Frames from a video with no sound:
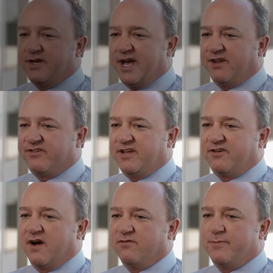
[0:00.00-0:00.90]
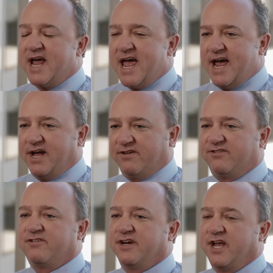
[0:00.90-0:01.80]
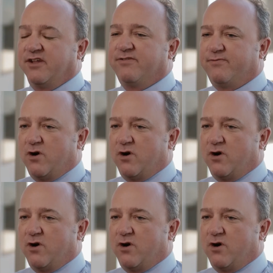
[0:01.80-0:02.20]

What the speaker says: the United States government has against